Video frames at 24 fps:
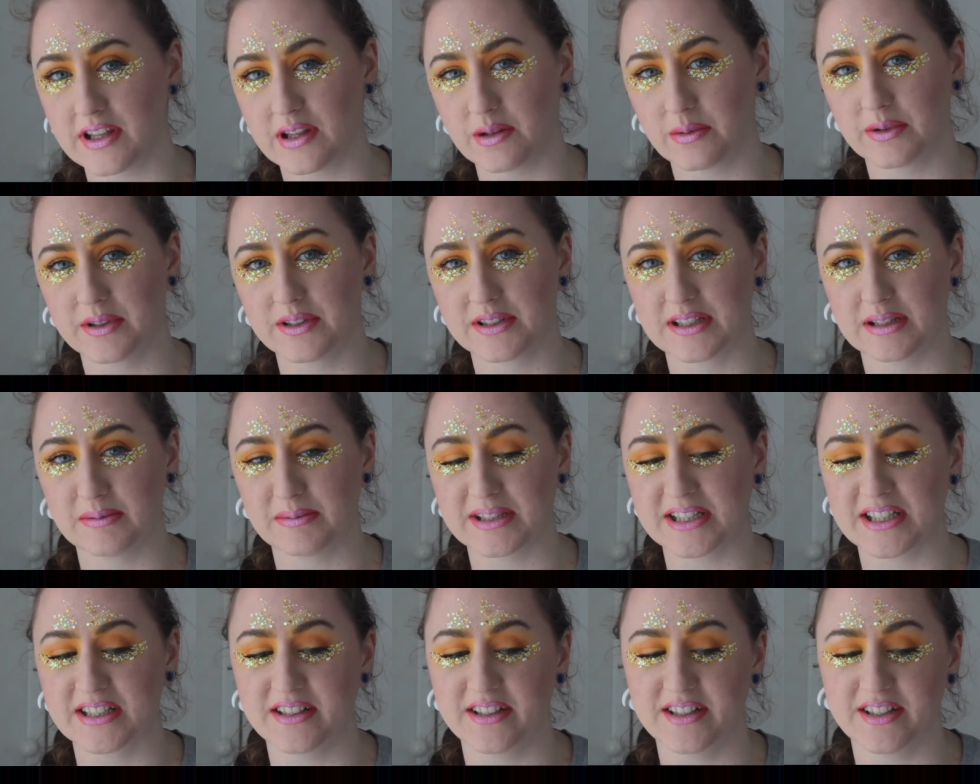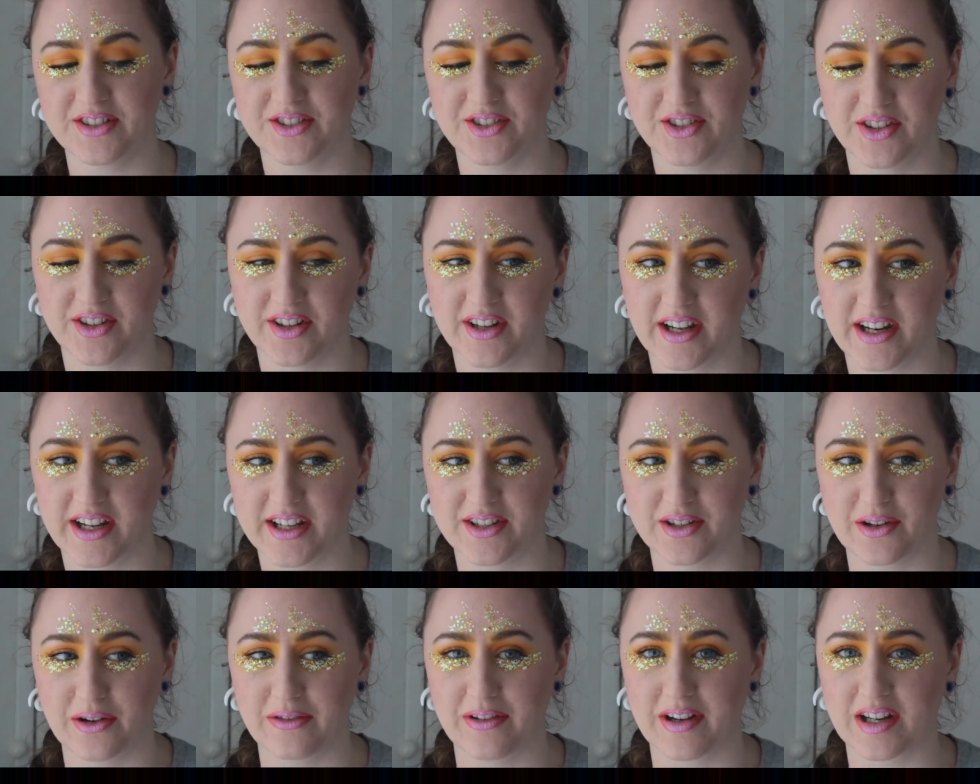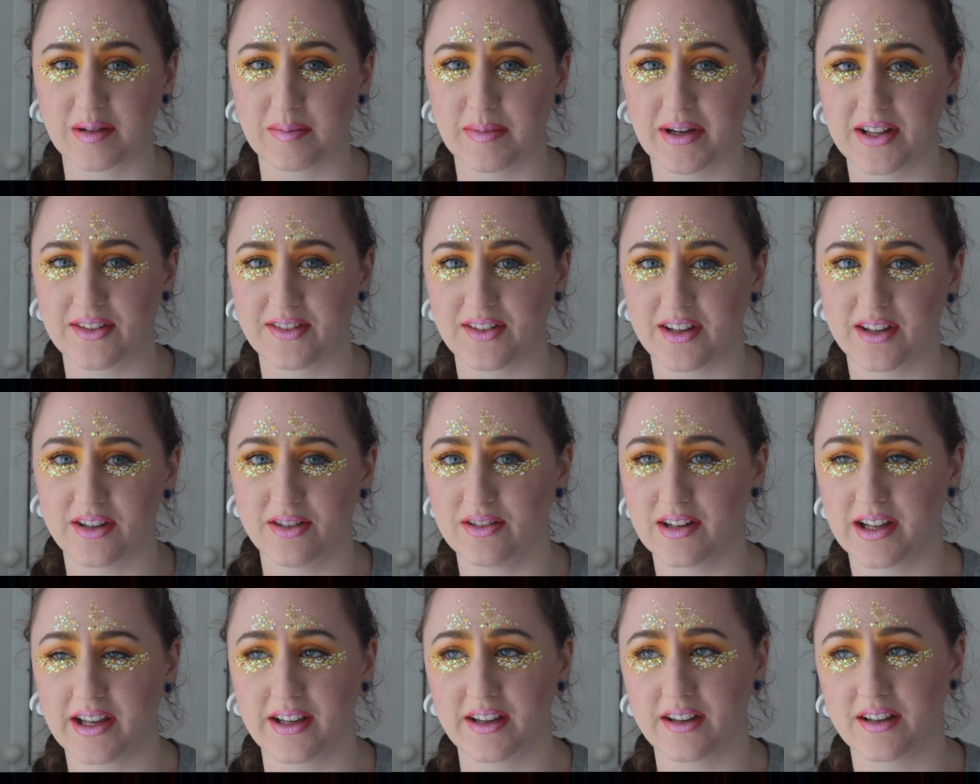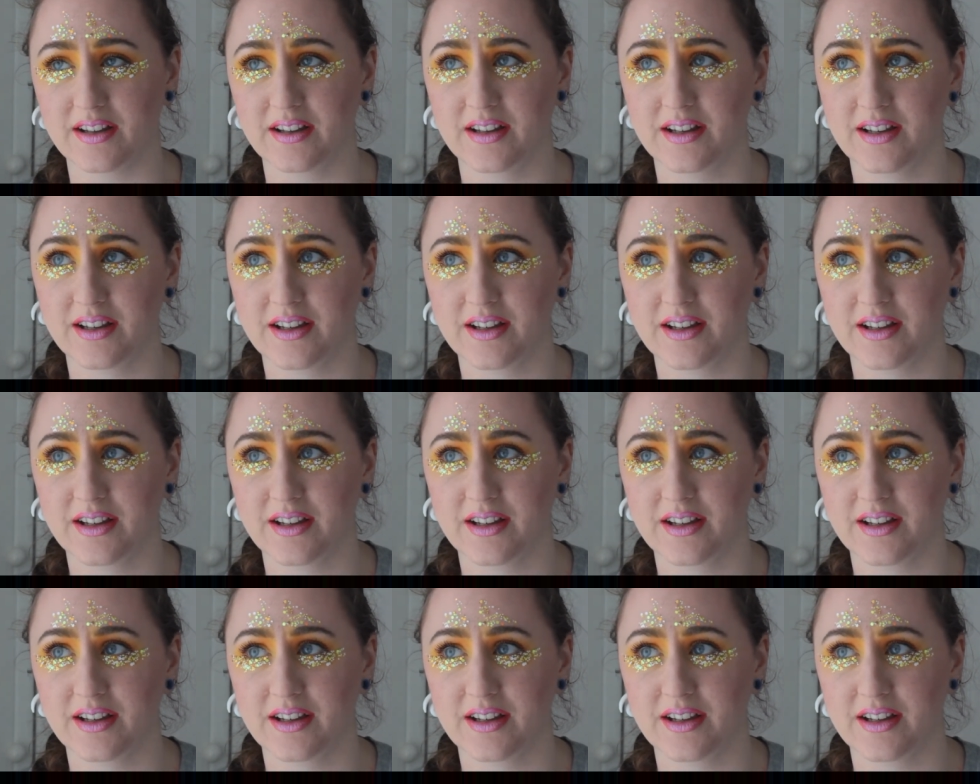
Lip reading: the one's limited edition and I don't recommend that you like